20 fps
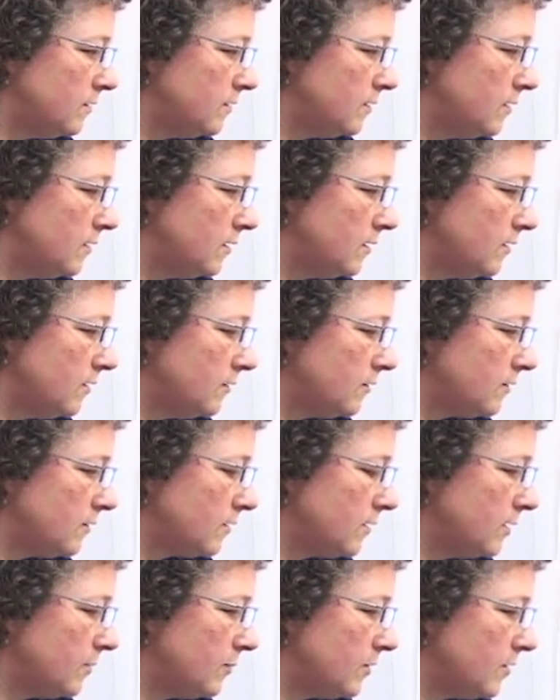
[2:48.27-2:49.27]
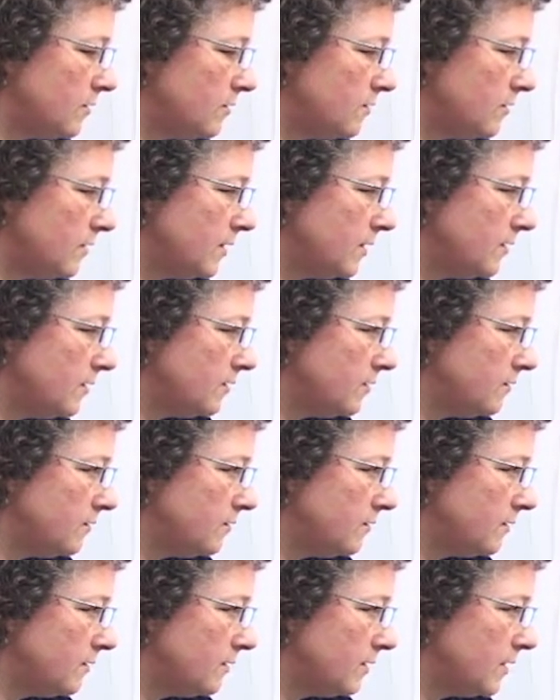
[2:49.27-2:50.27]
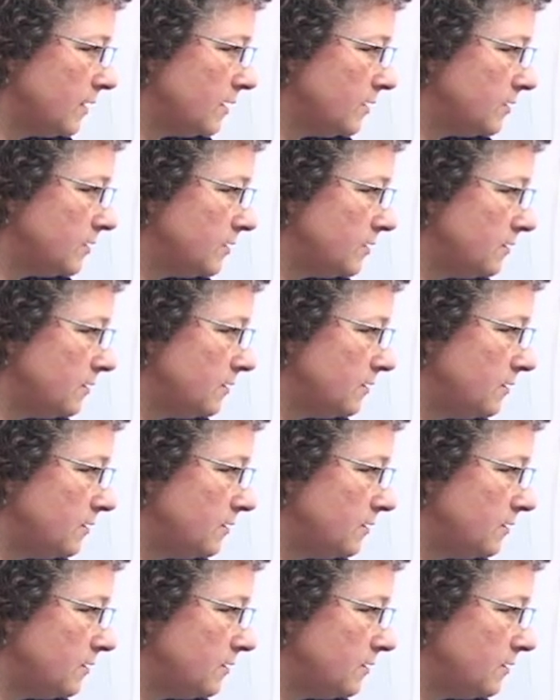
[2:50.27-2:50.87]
There, it keeps going into extension.